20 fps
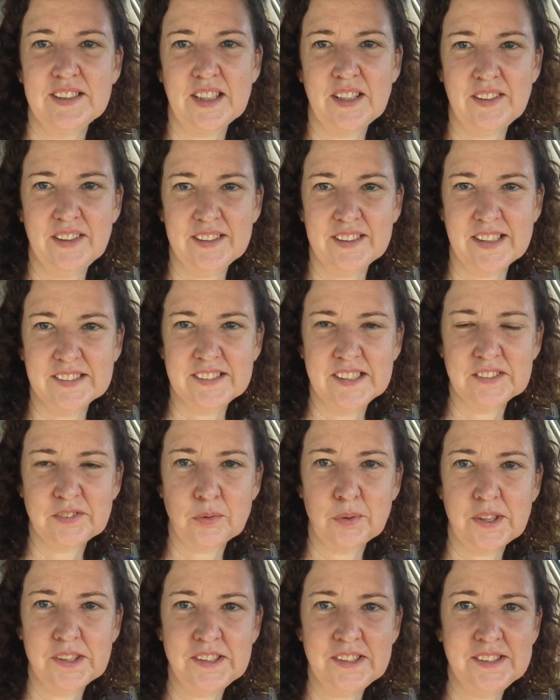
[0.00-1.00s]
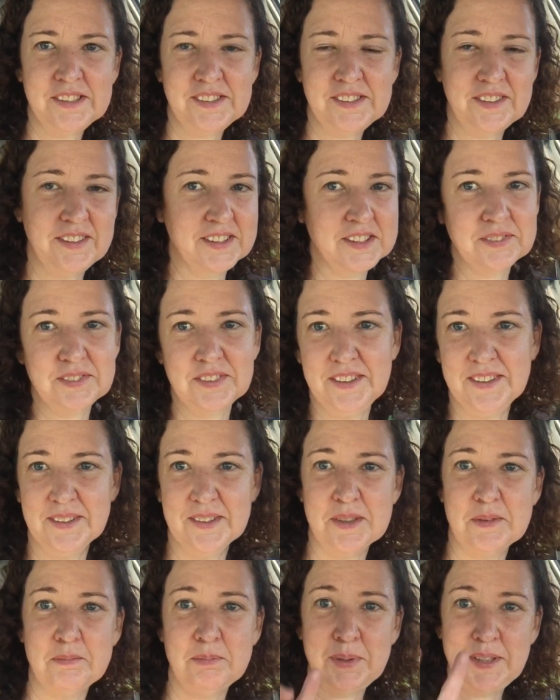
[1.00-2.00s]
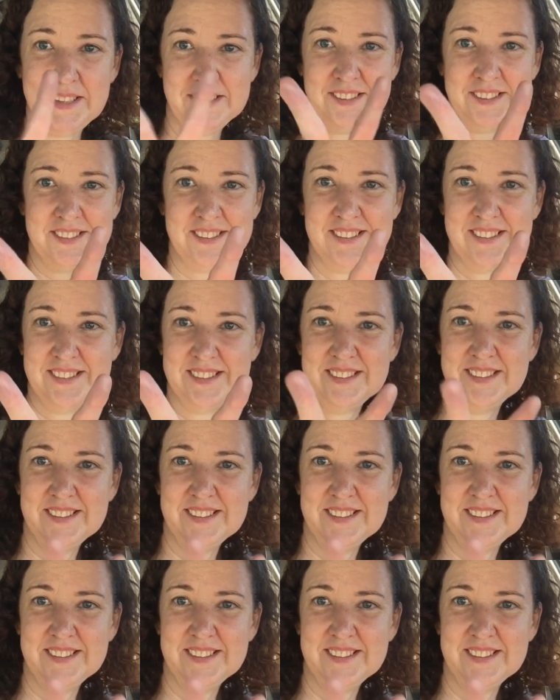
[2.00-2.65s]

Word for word: All right, guys, thanks for watching. See you next video. Peace.